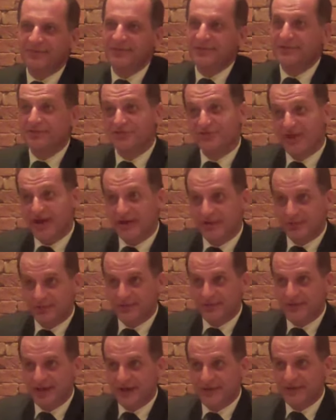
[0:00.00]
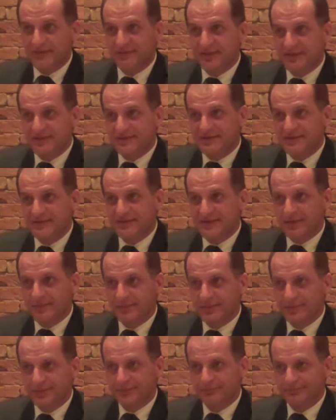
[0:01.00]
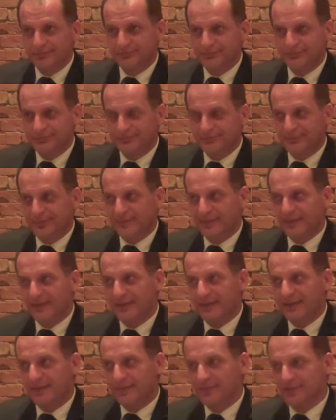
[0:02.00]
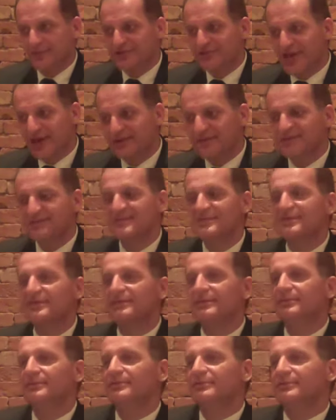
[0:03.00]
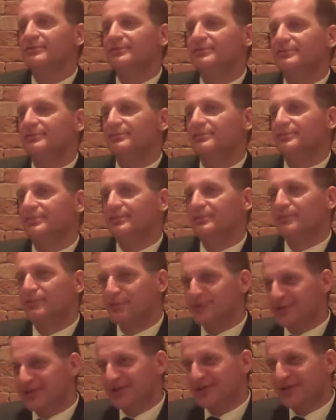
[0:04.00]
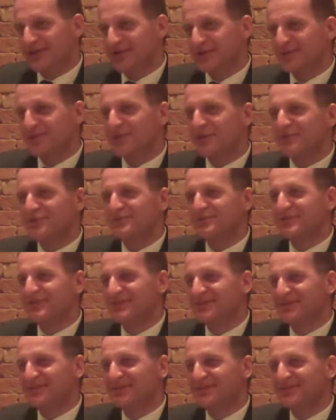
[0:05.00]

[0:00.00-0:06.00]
Because Jacques retired last December. But Jacques still working at the winery.